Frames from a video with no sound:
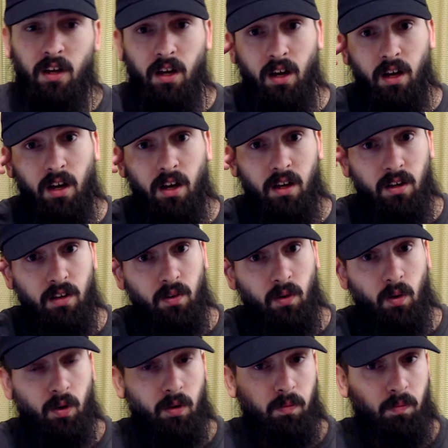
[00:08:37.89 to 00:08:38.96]

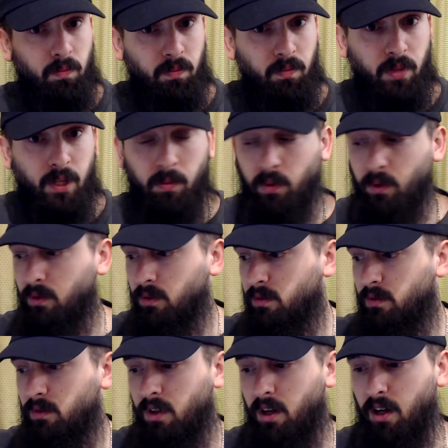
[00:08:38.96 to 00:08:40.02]
or people,
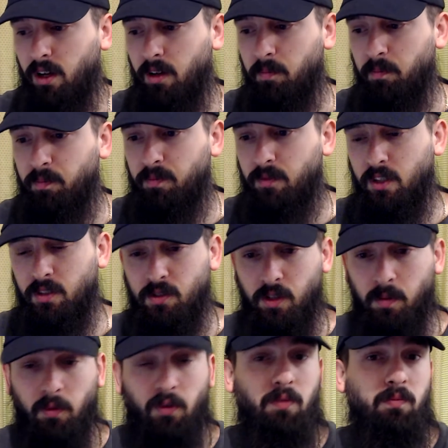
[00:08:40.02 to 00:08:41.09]
because
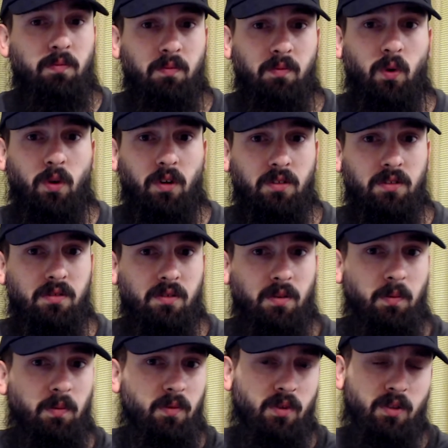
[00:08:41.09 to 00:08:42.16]
some are orcs,
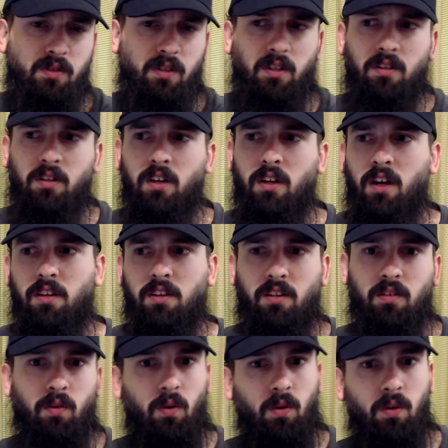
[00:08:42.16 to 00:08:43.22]
there's like, I
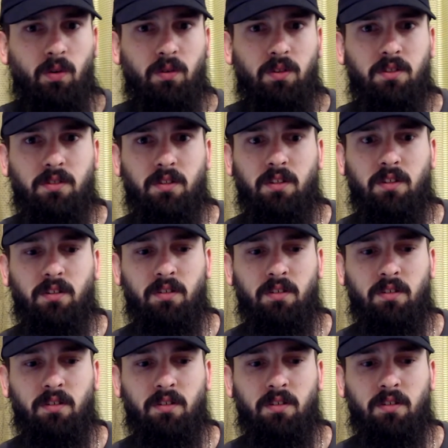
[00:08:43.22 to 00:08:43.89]
think Lorehold is a